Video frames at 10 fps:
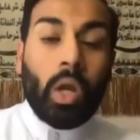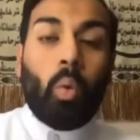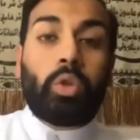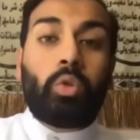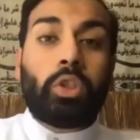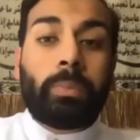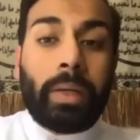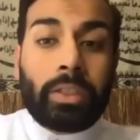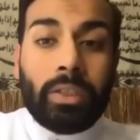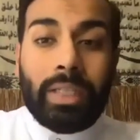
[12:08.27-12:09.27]
With
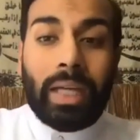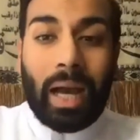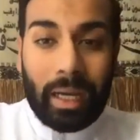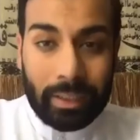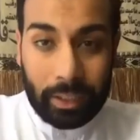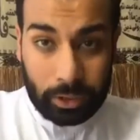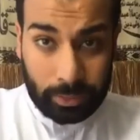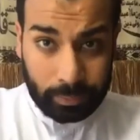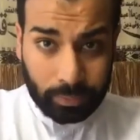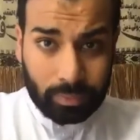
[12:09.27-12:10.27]
respect to the ahadith,
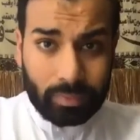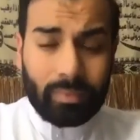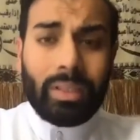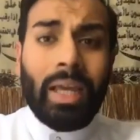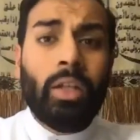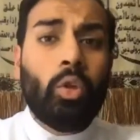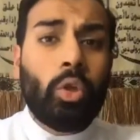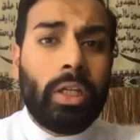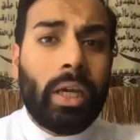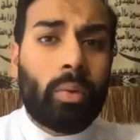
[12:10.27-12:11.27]
and
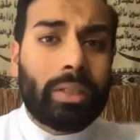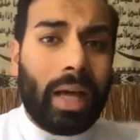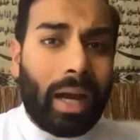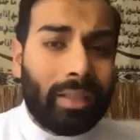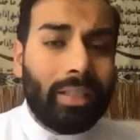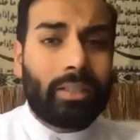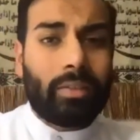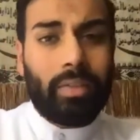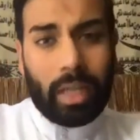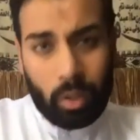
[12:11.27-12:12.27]
looking at what the ahadith
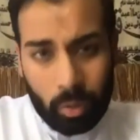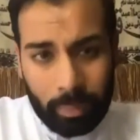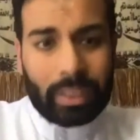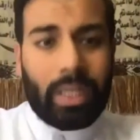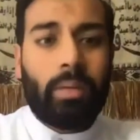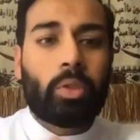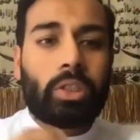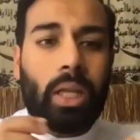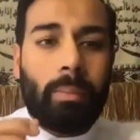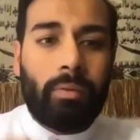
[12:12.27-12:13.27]
of the Ahlul Bayt alayhimus
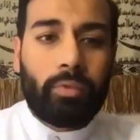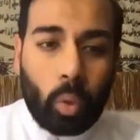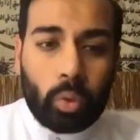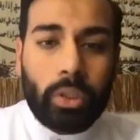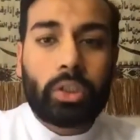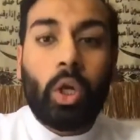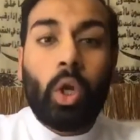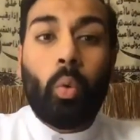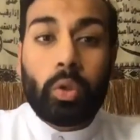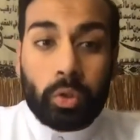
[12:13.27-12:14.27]
salam have told us
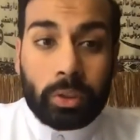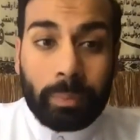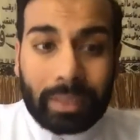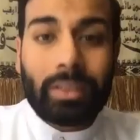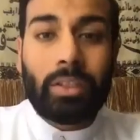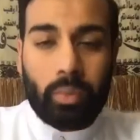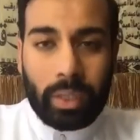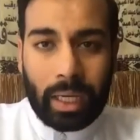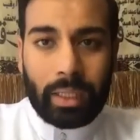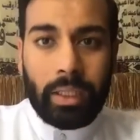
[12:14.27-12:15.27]
with respect to this
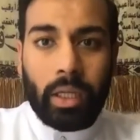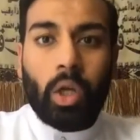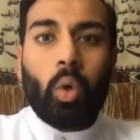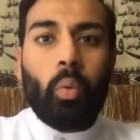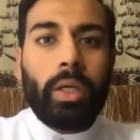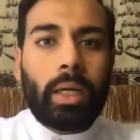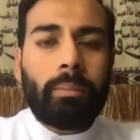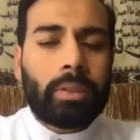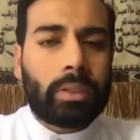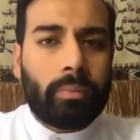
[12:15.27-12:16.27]
reality, we come
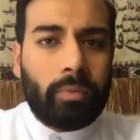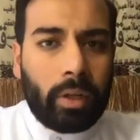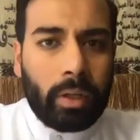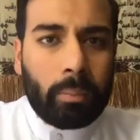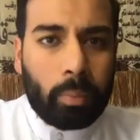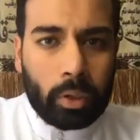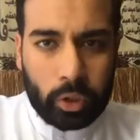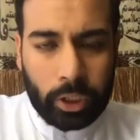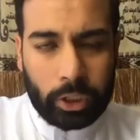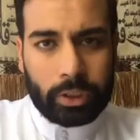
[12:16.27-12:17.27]
to some very important
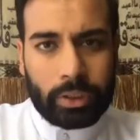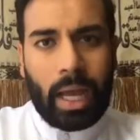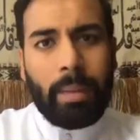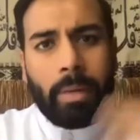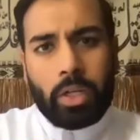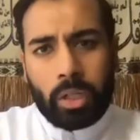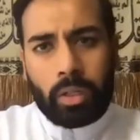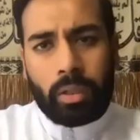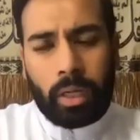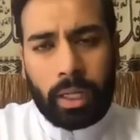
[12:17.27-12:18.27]
traditions. I
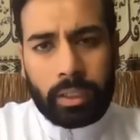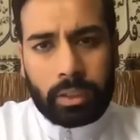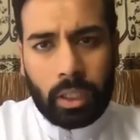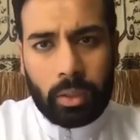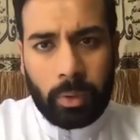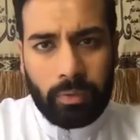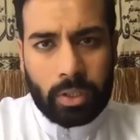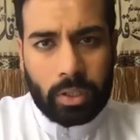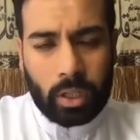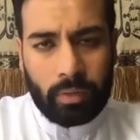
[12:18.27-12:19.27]
mentioned the
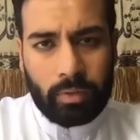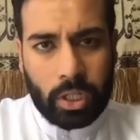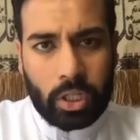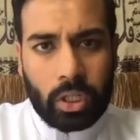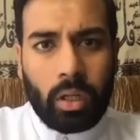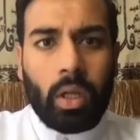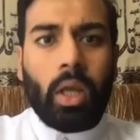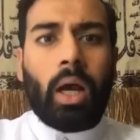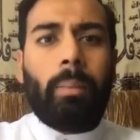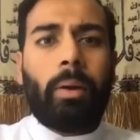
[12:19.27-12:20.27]
previous conversation
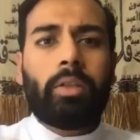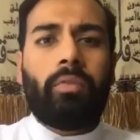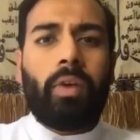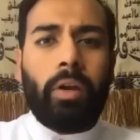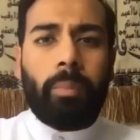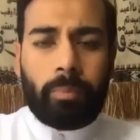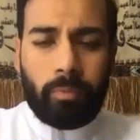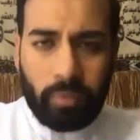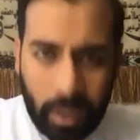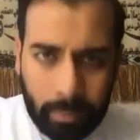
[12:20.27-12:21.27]
about the very
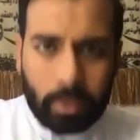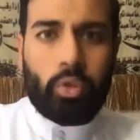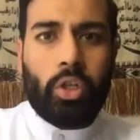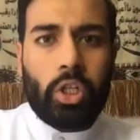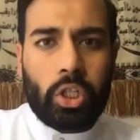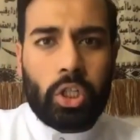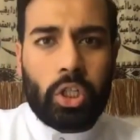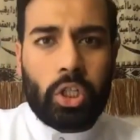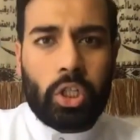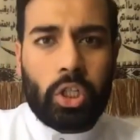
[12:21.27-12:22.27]
famous
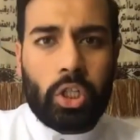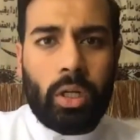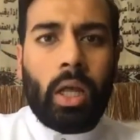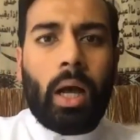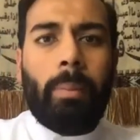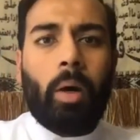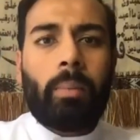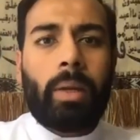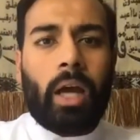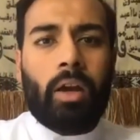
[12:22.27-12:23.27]
tradition about
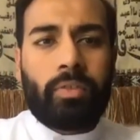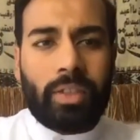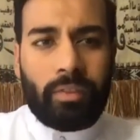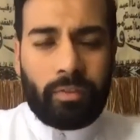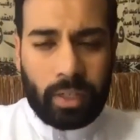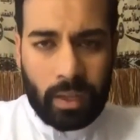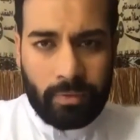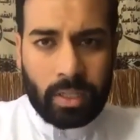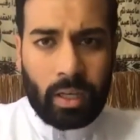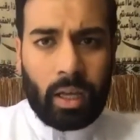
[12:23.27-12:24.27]
man arafa
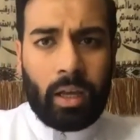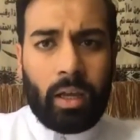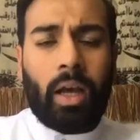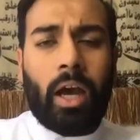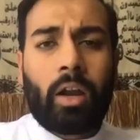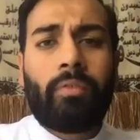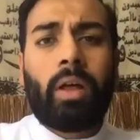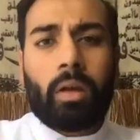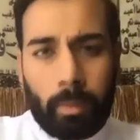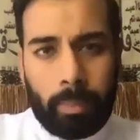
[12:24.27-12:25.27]
nafsa arafa
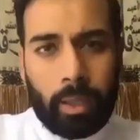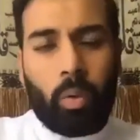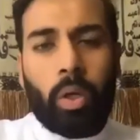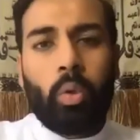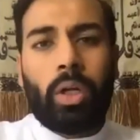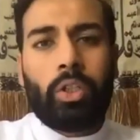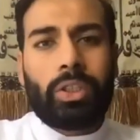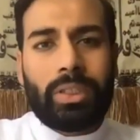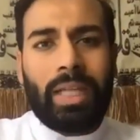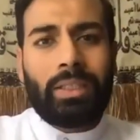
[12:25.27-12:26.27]
rabba. The one who
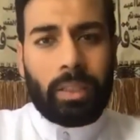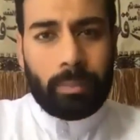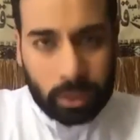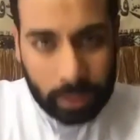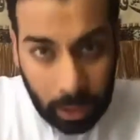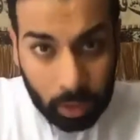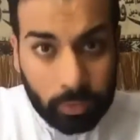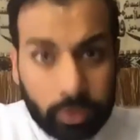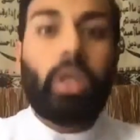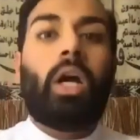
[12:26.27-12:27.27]
understands themselves
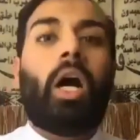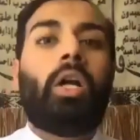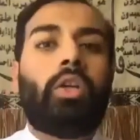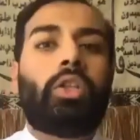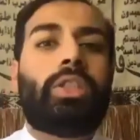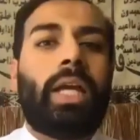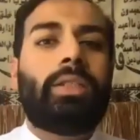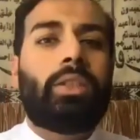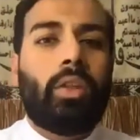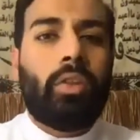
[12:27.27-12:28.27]

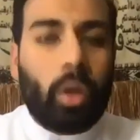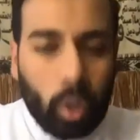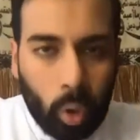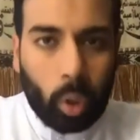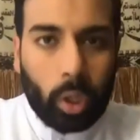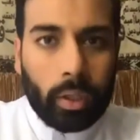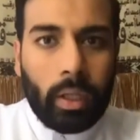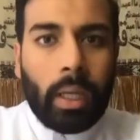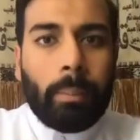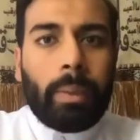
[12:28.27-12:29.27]
understands their Lord.
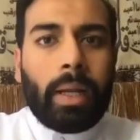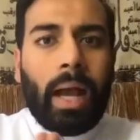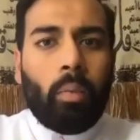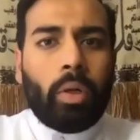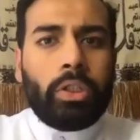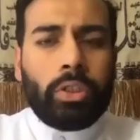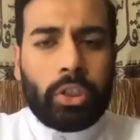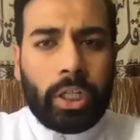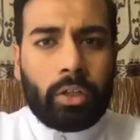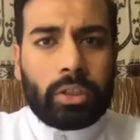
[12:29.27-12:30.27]
But I want to
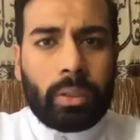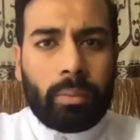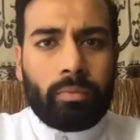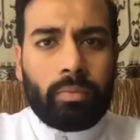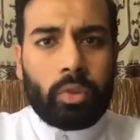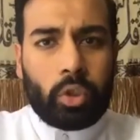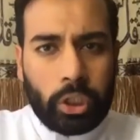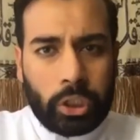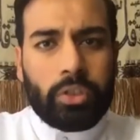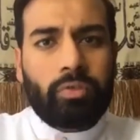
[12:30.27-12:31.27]
share some
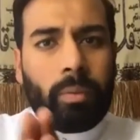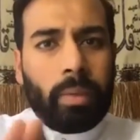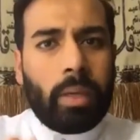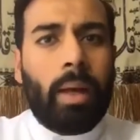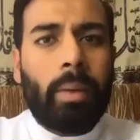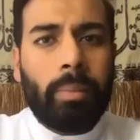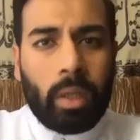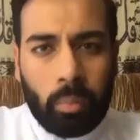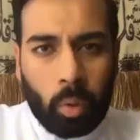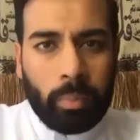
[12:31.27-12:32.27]
traditions from Imam Amir
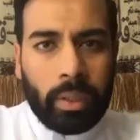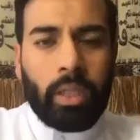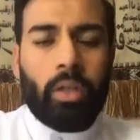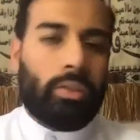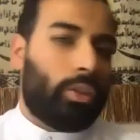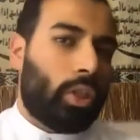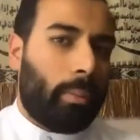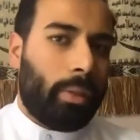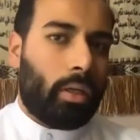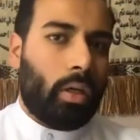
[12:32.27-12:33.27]
al-Mu'mineen on this
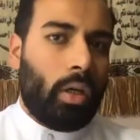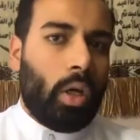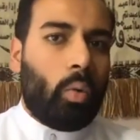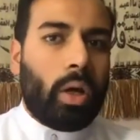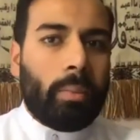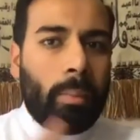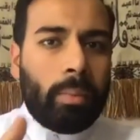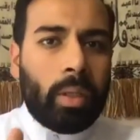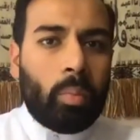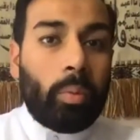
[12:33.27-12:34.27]
topic, where Imam
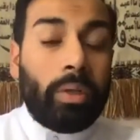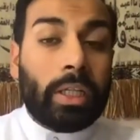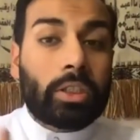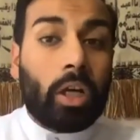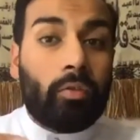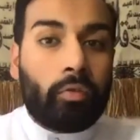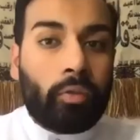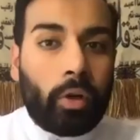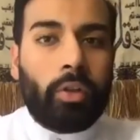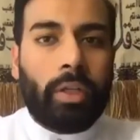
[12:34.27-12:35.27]
Amir al-Mu'mineen has gone
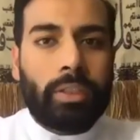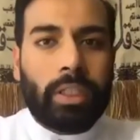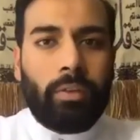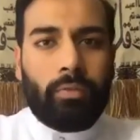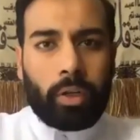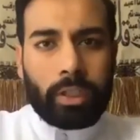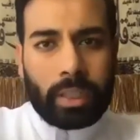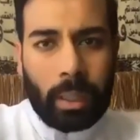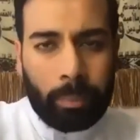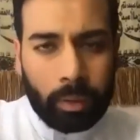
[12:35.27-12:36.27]
further and said, for
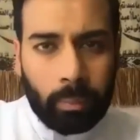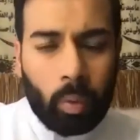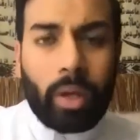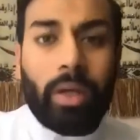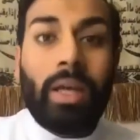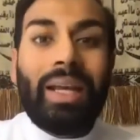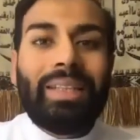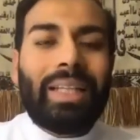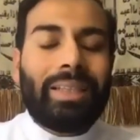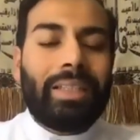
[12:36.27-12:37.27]
example, number one,
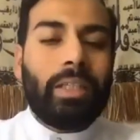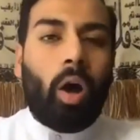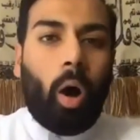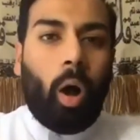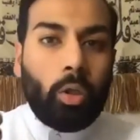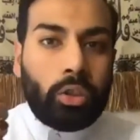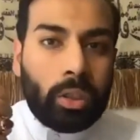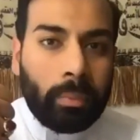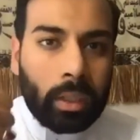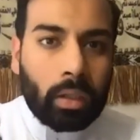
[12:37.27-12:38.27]
that the
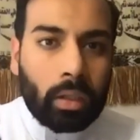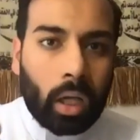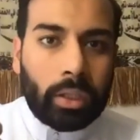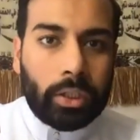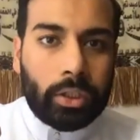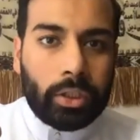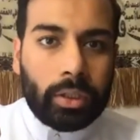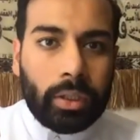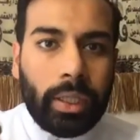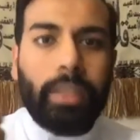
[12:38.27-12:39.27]
ultimate knowledge
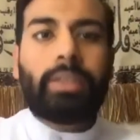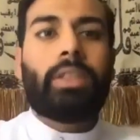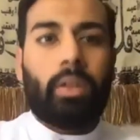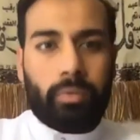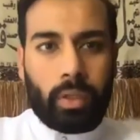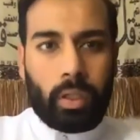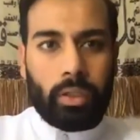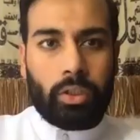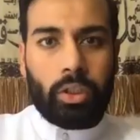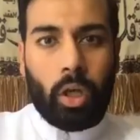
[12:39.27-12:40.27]
is
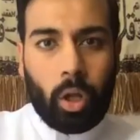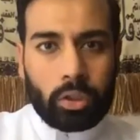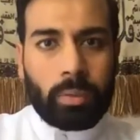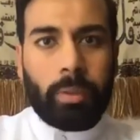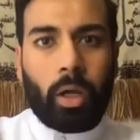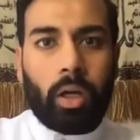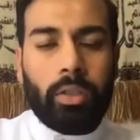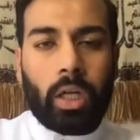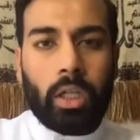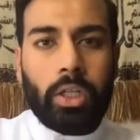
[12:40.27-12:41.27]
self-knowledge. The ultimate
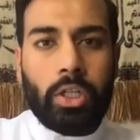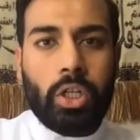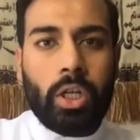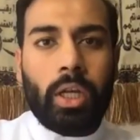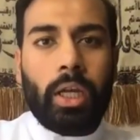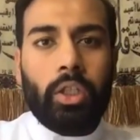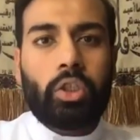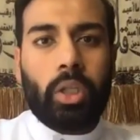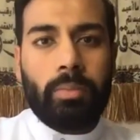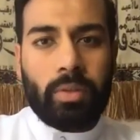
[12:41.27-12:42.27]
knowledge in
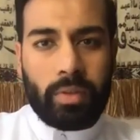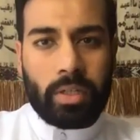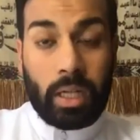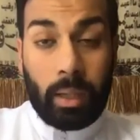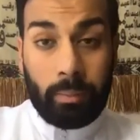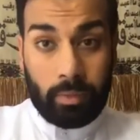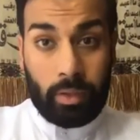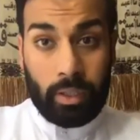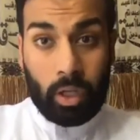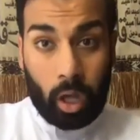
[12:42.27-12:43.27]
terms of Islam,
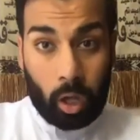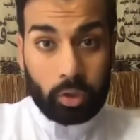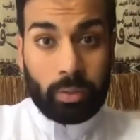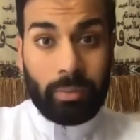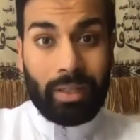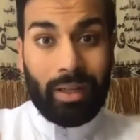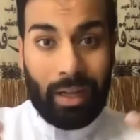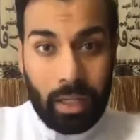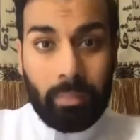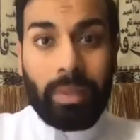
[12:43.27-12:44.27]
the ultimate
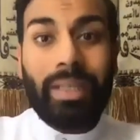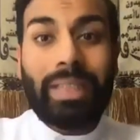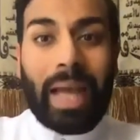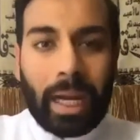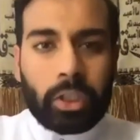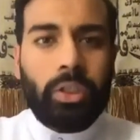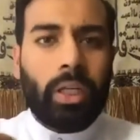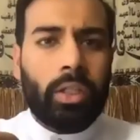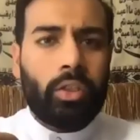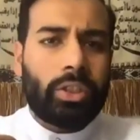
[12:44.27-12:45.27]
ilm is actually
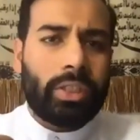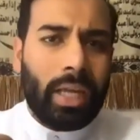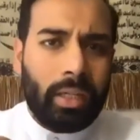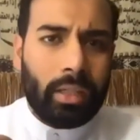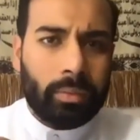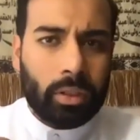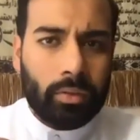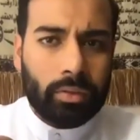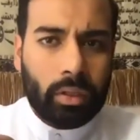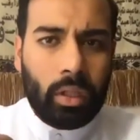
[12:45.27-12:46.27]
understanding
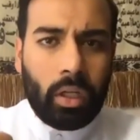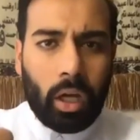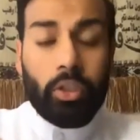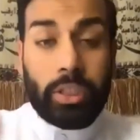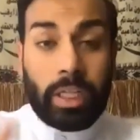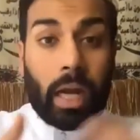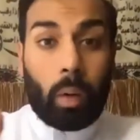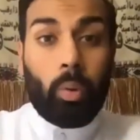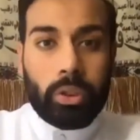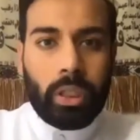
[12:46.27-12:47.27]
themselves. understanding
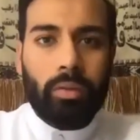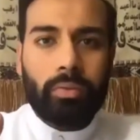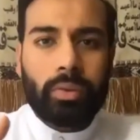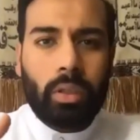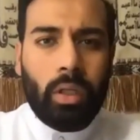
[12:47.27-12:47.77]
ourselves.